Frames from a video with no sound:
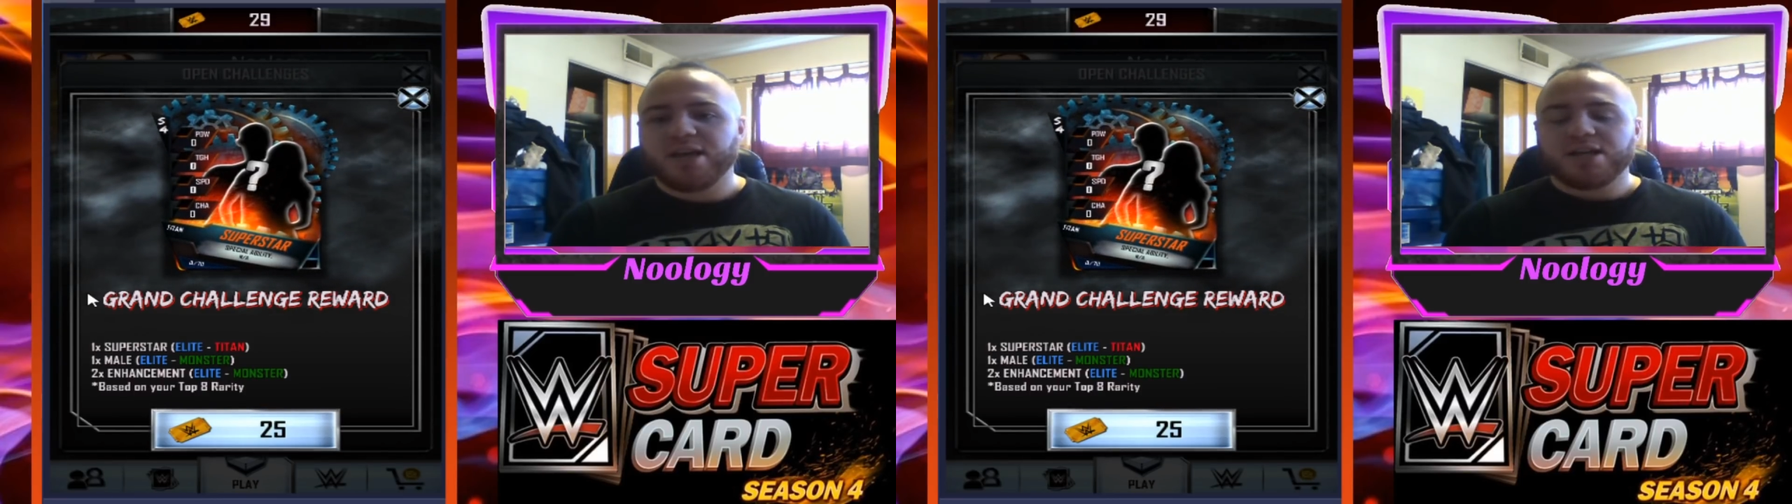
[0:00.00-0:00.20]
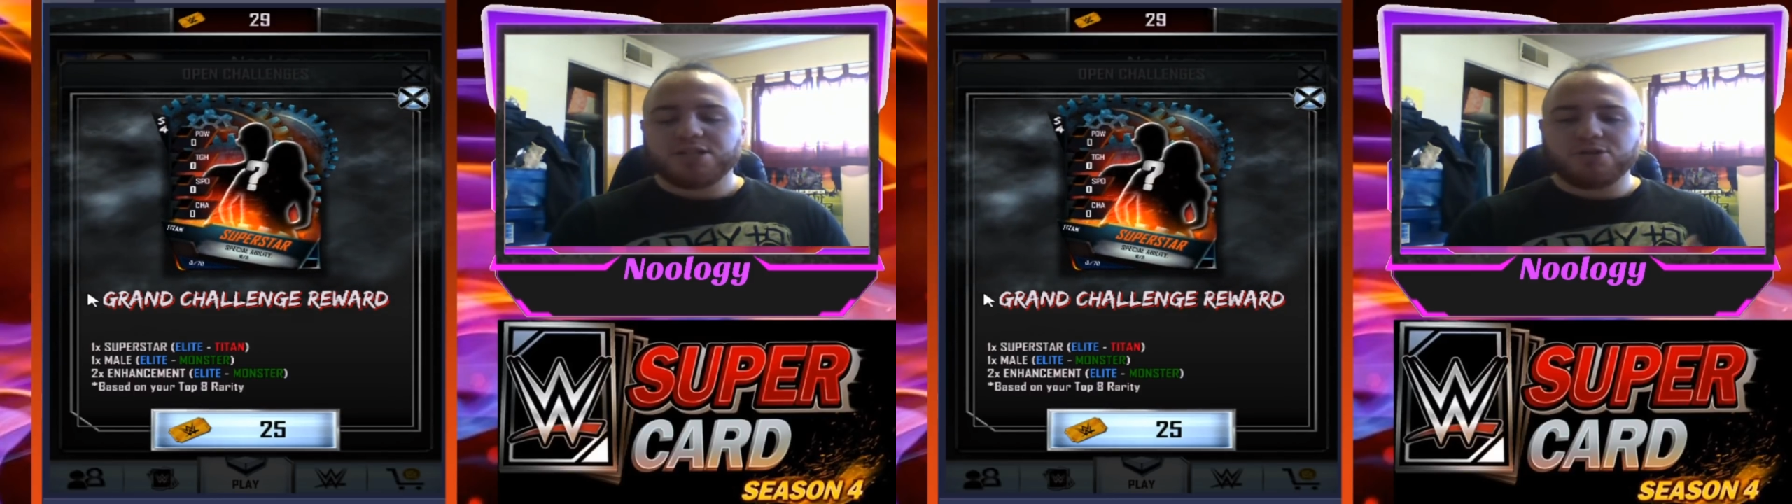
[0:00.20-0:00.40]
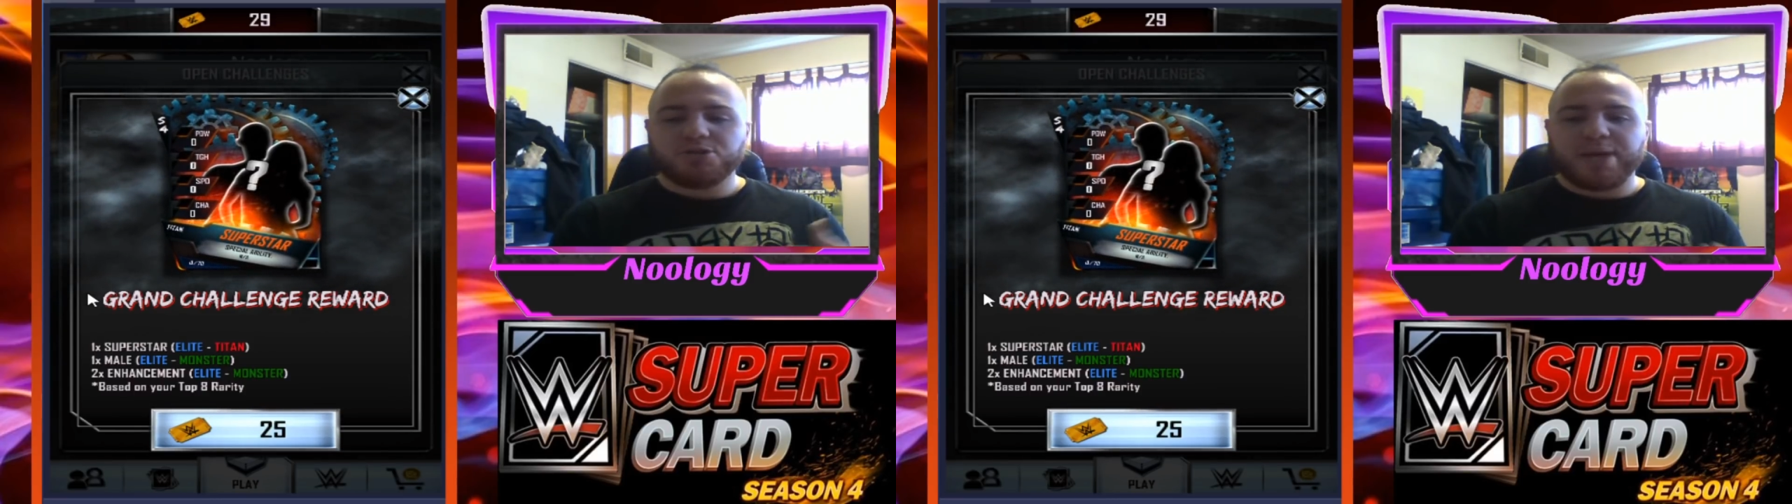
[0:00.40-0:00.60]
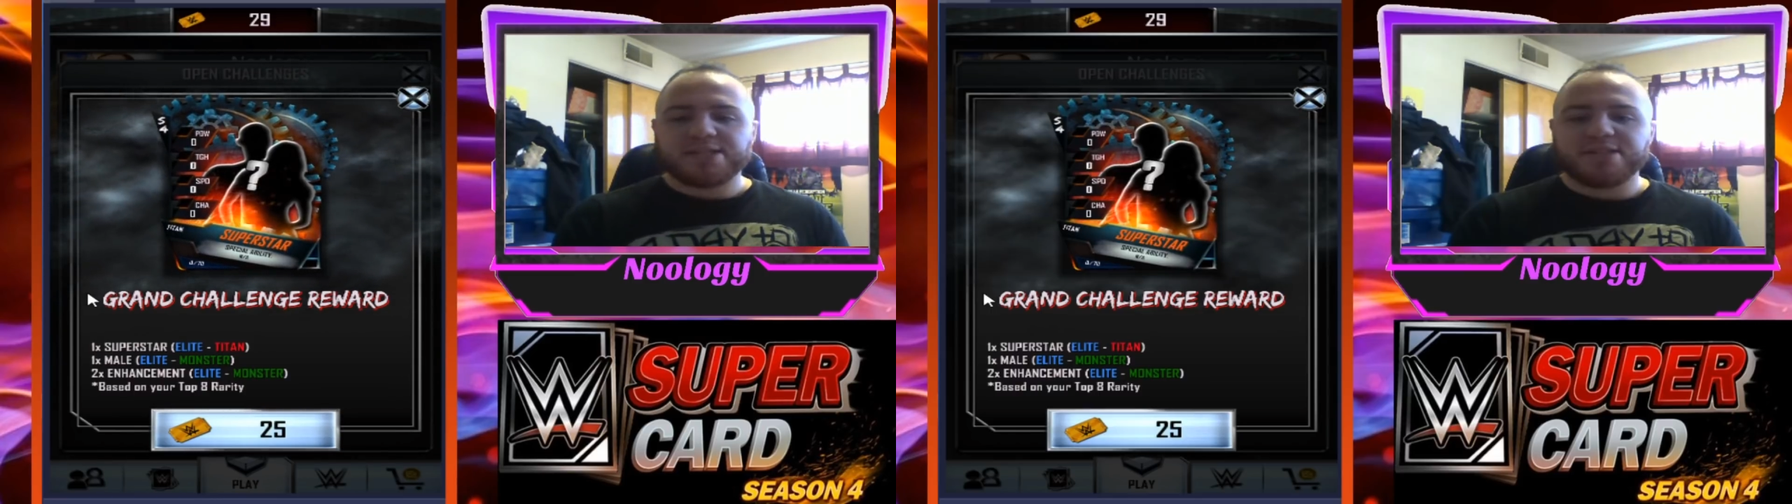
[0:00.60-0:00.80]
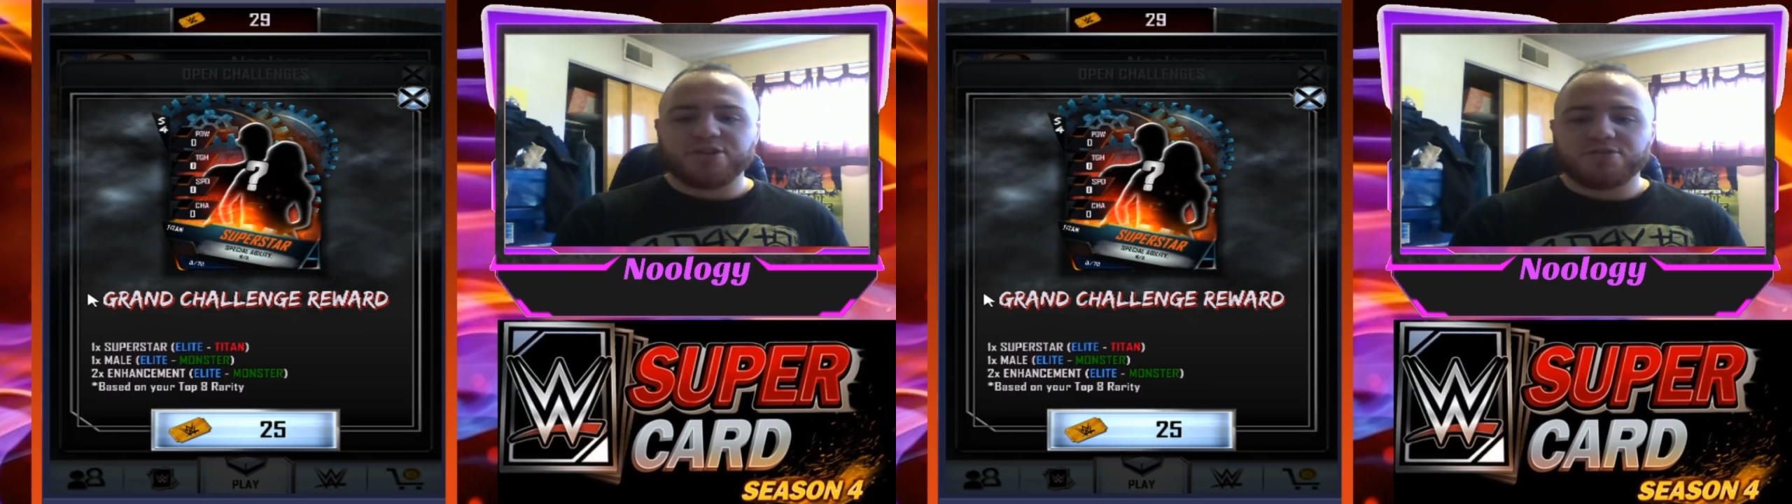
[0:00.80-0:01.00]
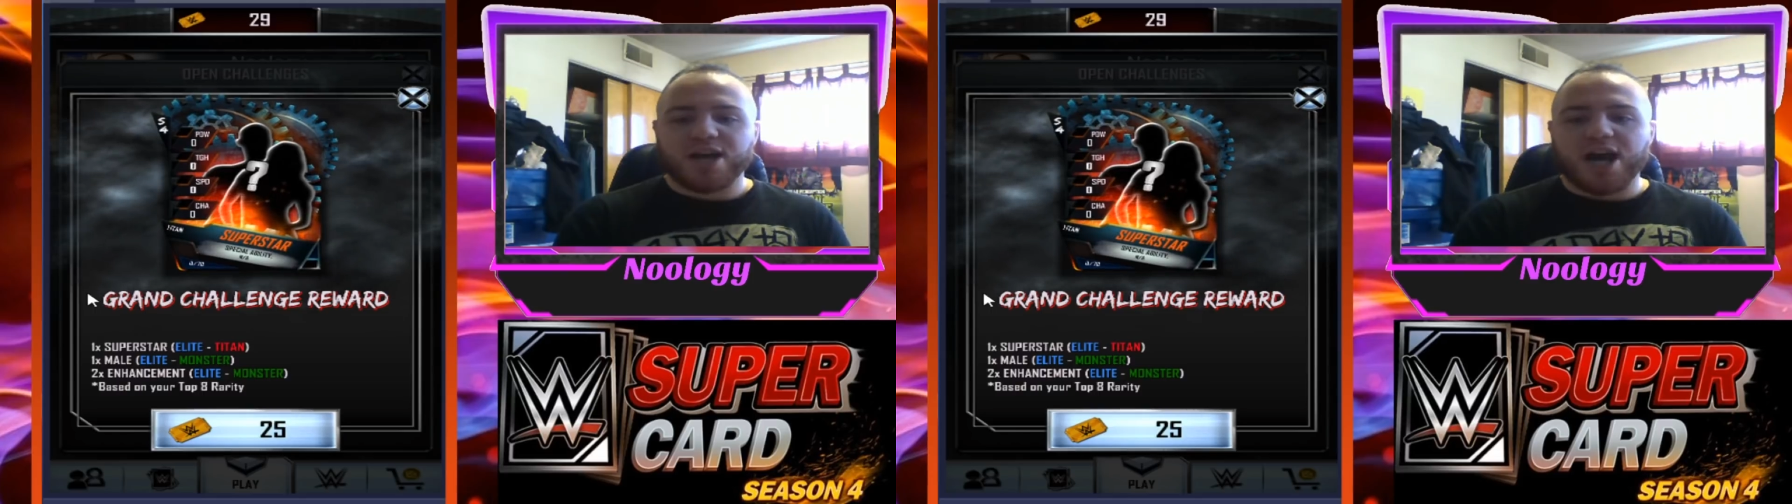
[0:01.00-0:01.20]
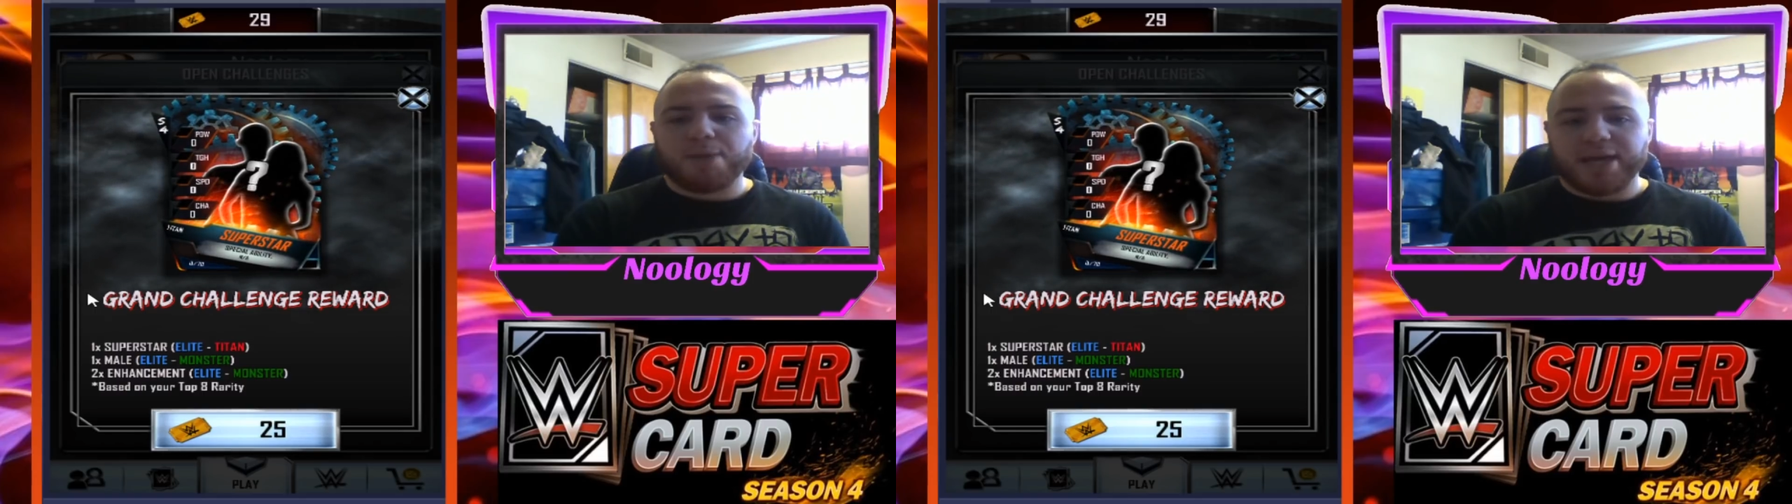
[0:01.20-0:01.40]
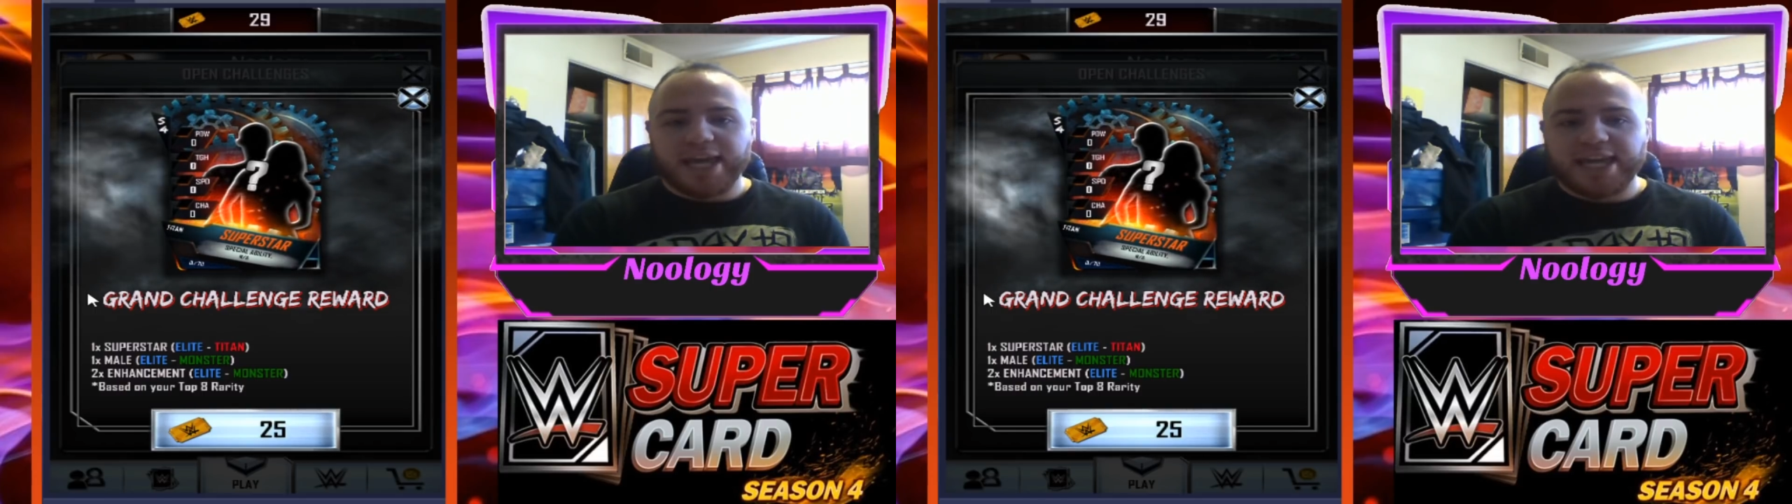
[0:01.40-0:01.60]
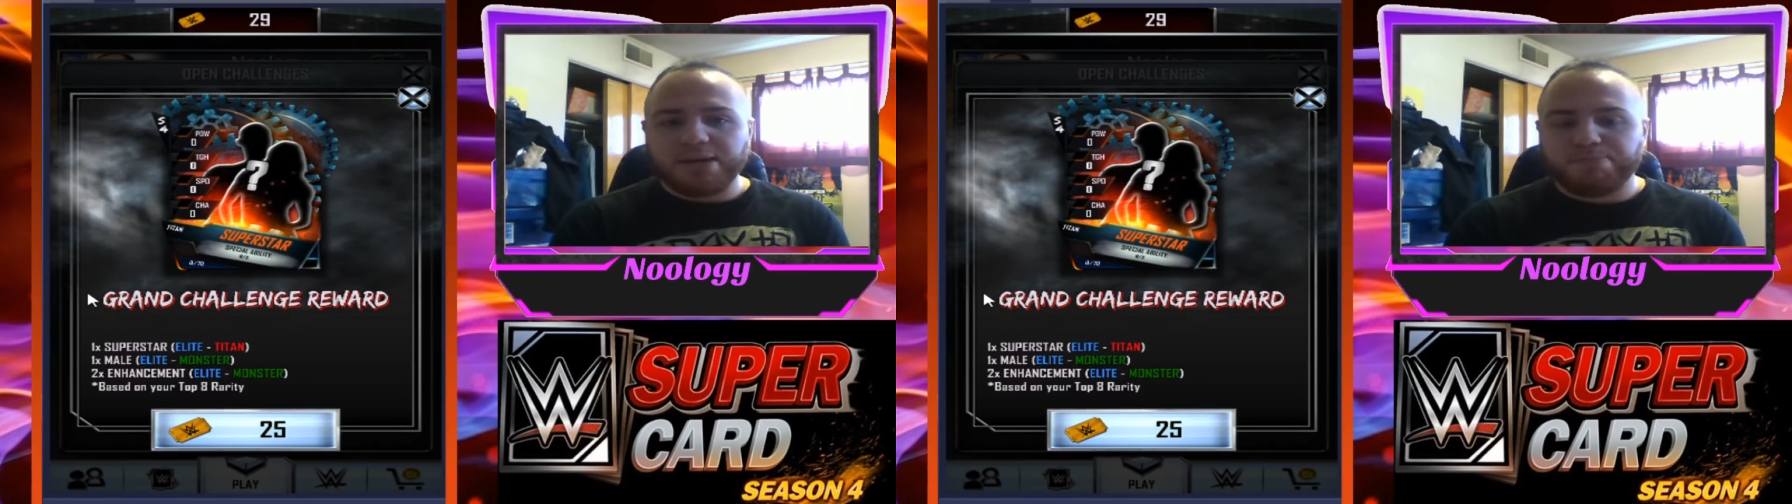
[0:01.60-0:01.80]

So it's based on your top eight